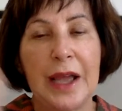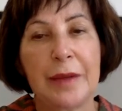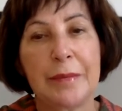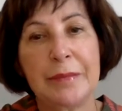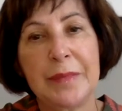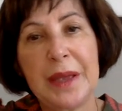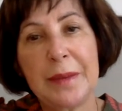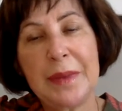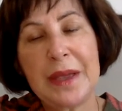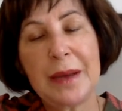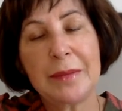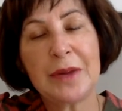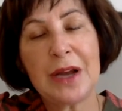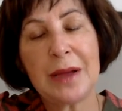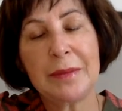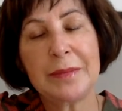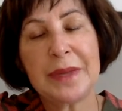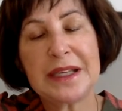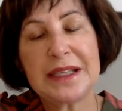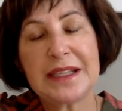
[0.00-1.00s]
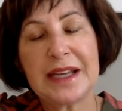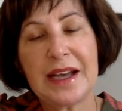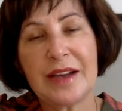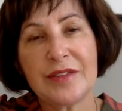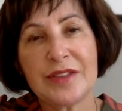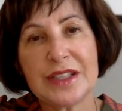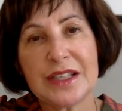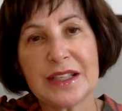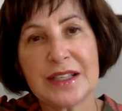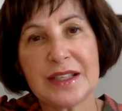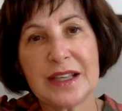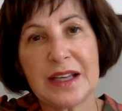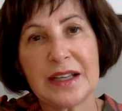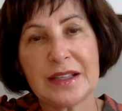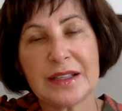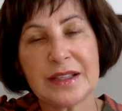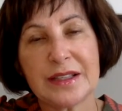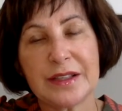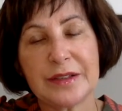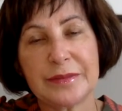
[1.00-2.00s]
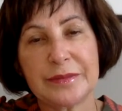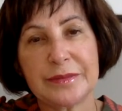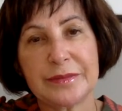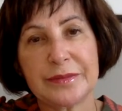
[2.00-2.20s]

Maybe I'm not meant to have success.